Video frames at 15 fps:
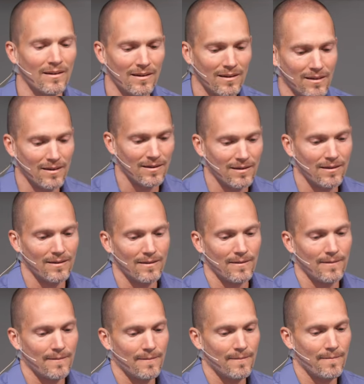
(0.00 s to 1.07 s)

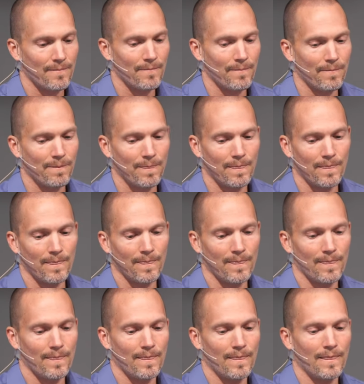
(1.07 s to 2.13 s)

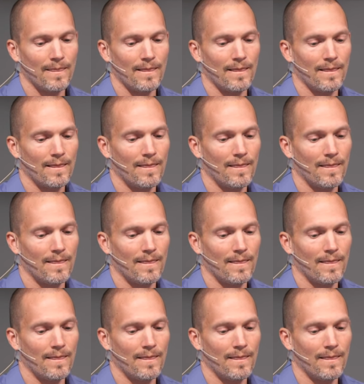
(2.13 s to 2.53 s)
Nothing is said.